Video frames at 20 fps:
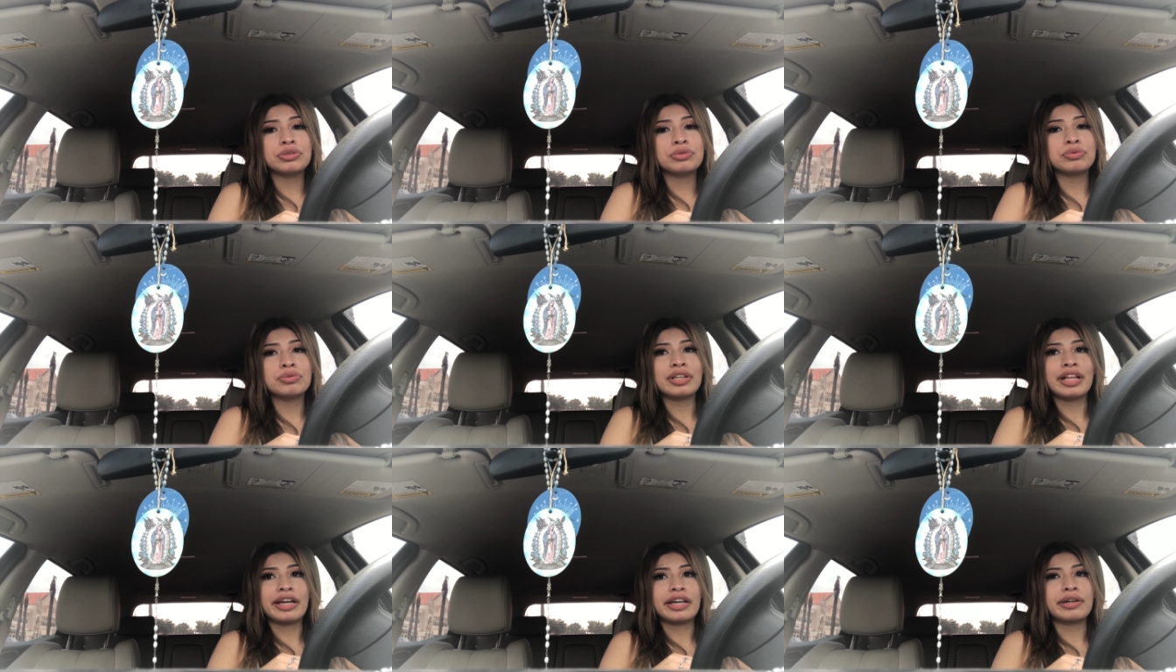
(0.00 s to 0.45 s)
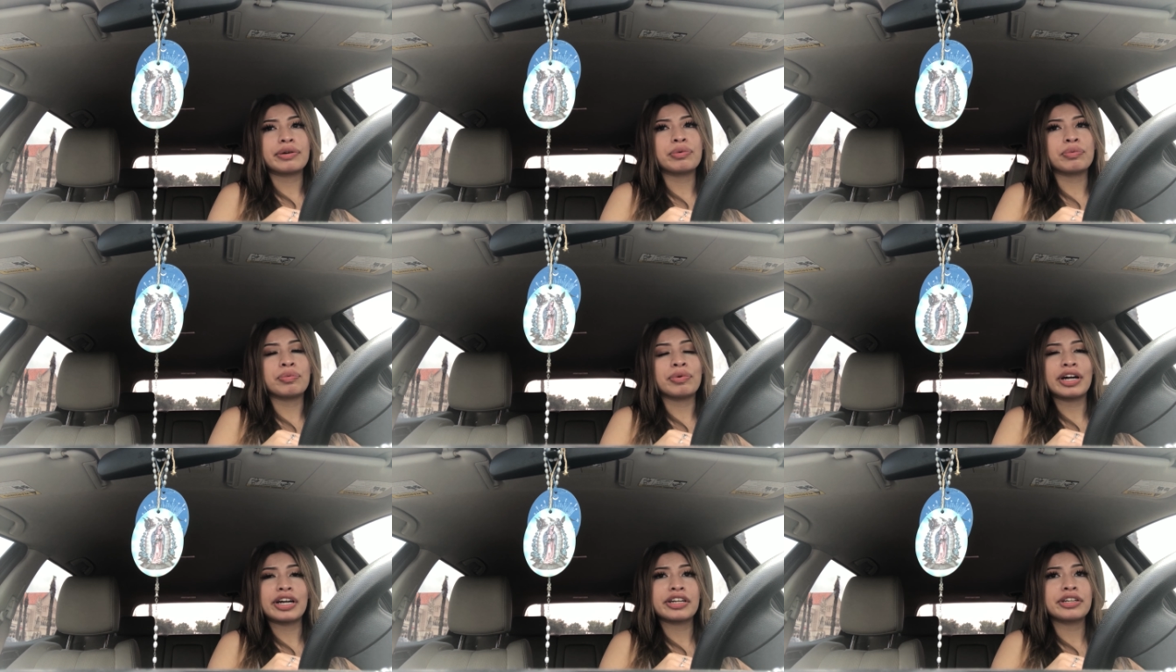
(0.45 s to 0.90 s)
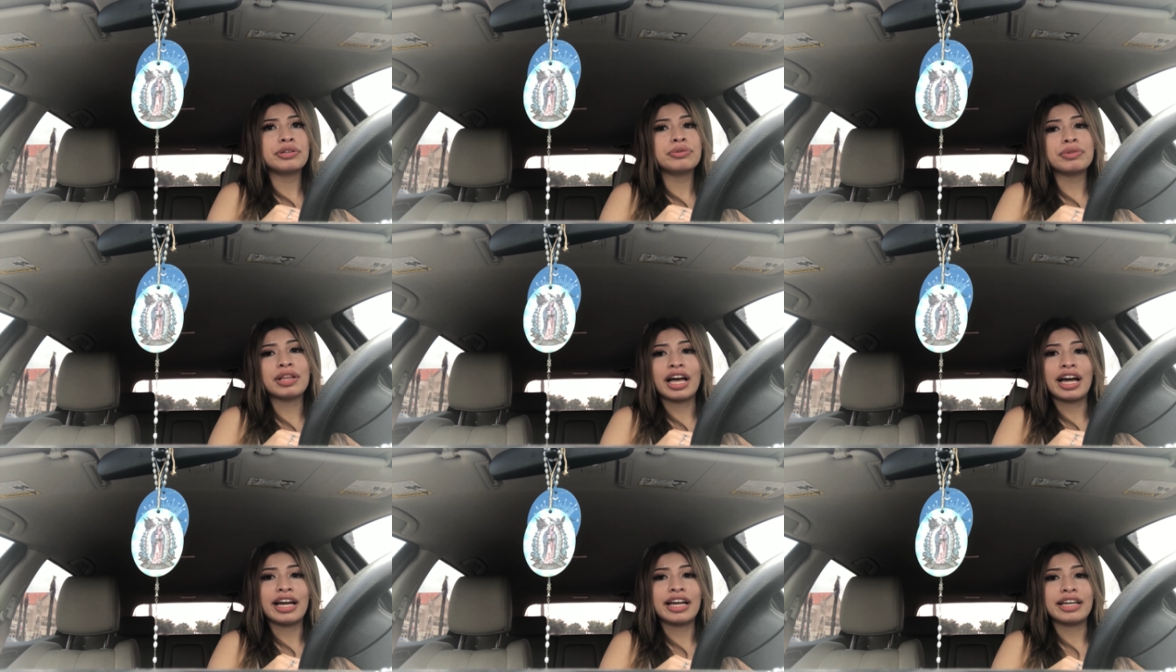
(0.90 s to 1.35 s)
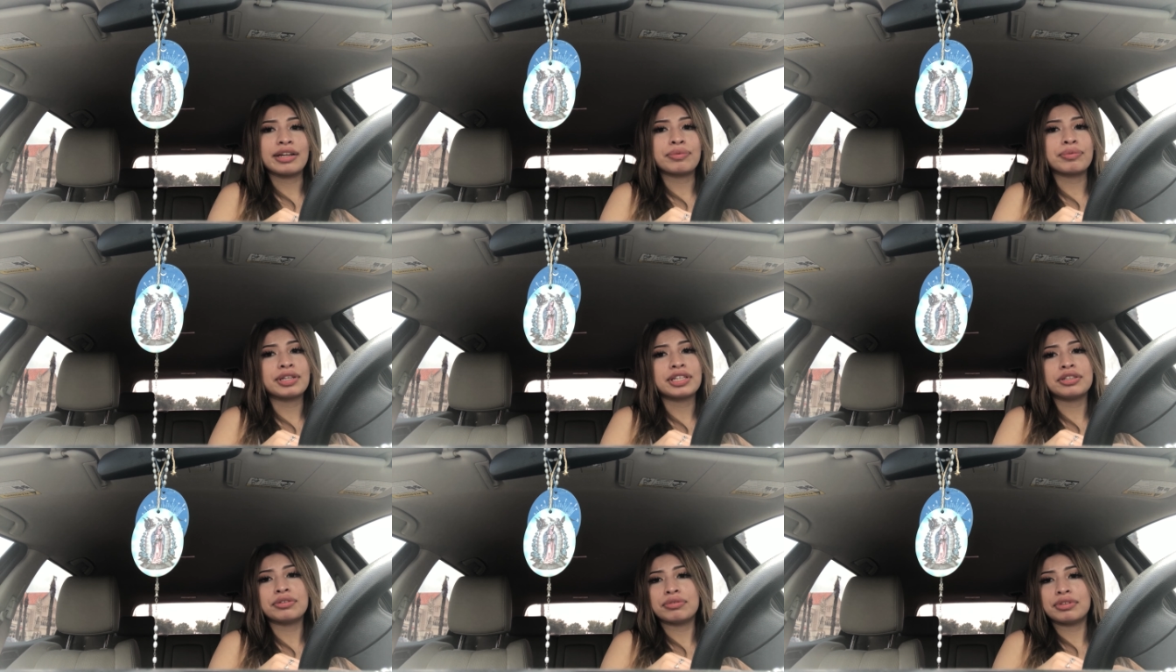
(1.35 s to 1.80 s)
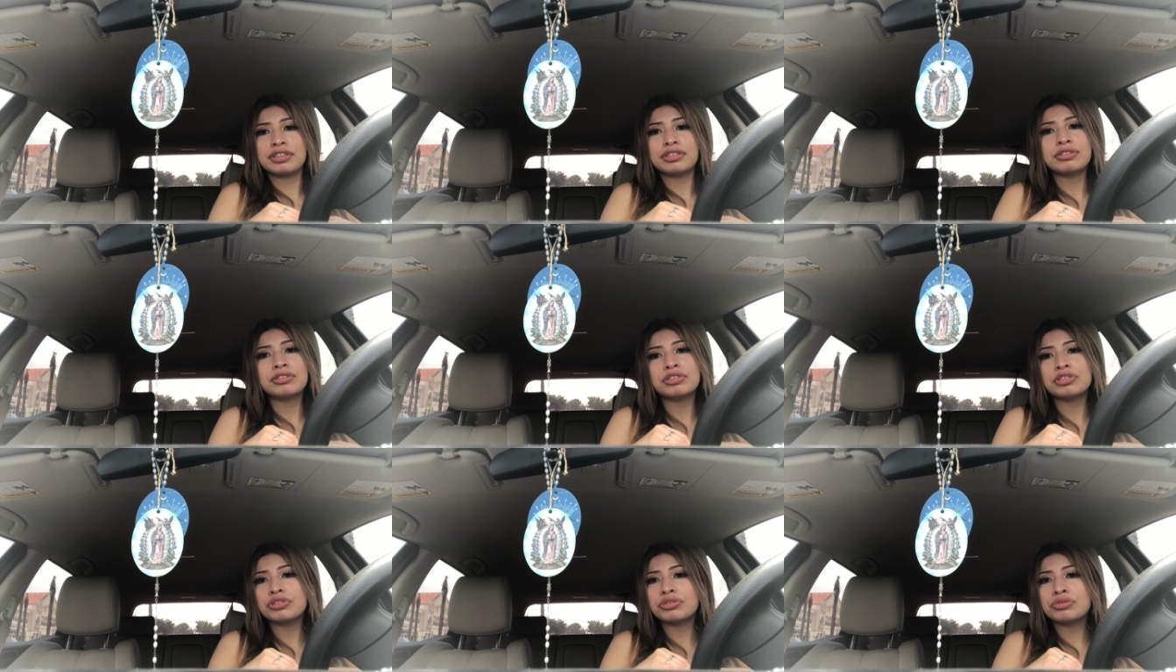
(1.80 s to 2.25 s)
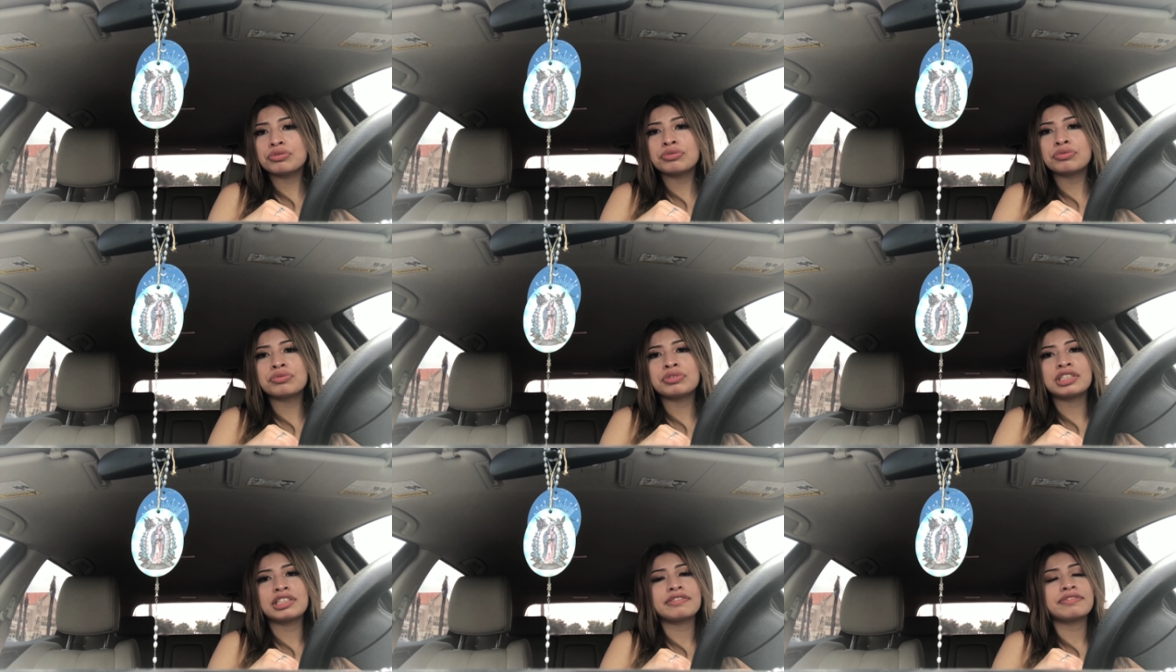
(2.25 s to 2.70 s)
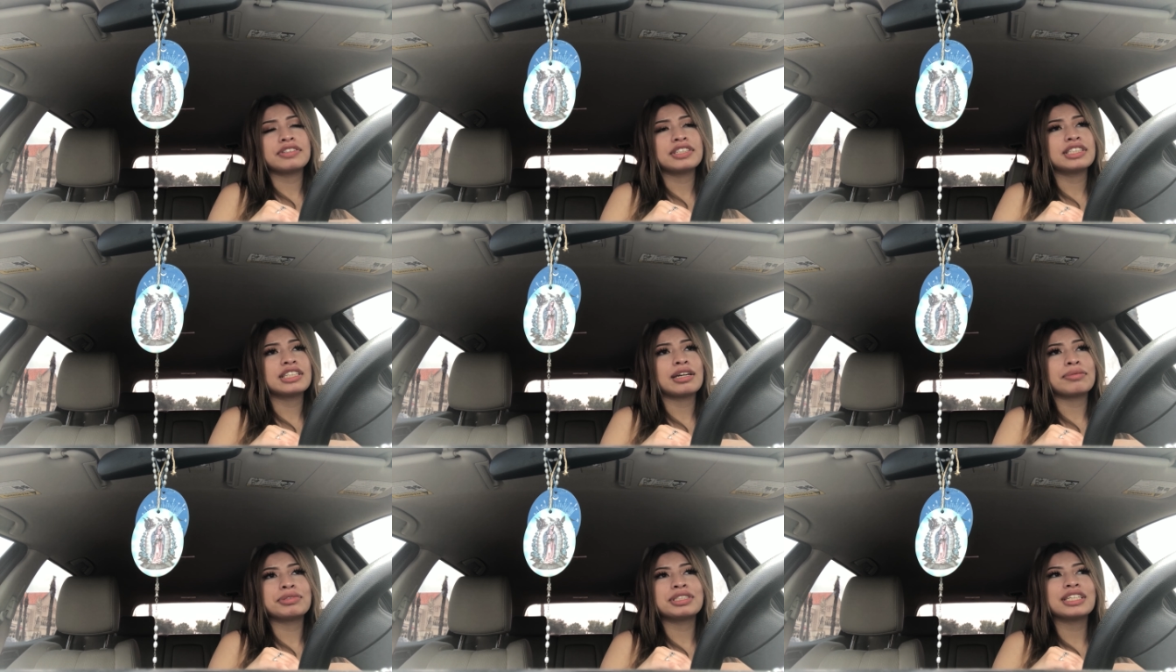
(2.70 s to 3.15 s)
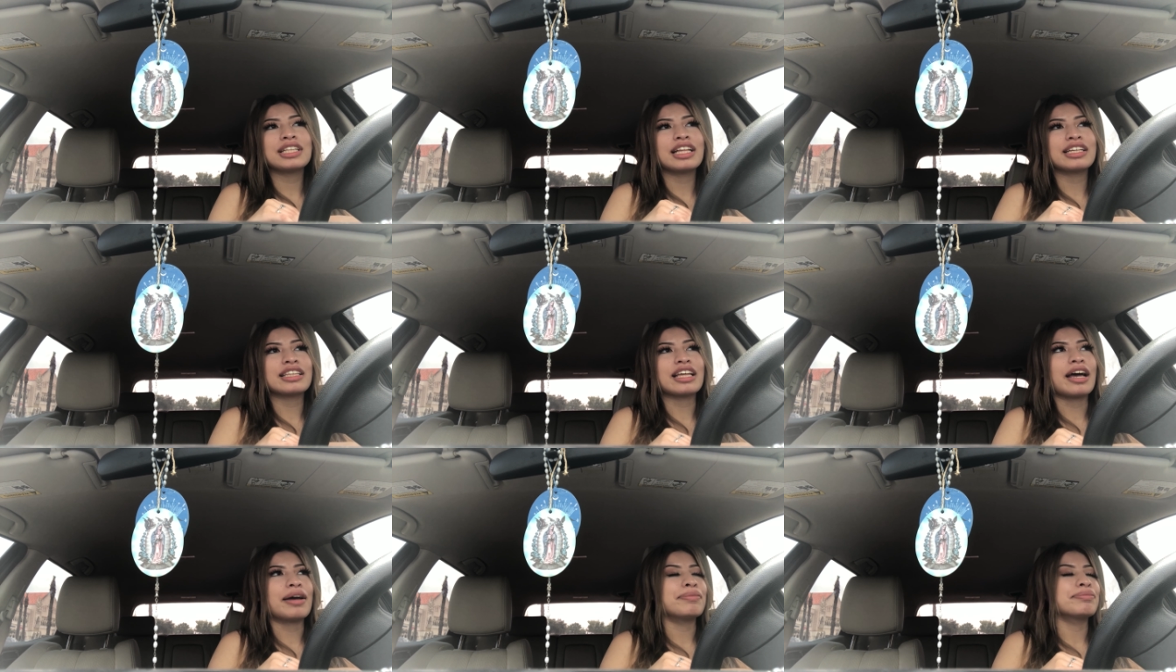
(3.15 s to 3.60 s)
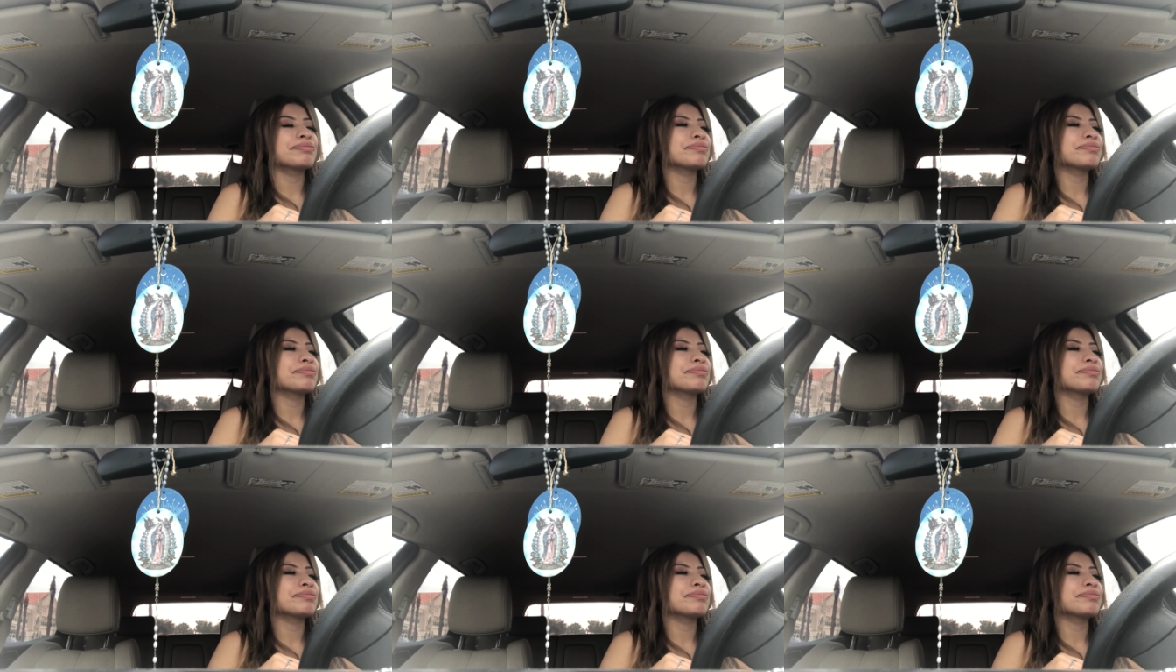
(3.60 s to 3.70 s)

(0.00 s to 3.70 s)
Like, what are you like? What do you do in your free time? Shit like that.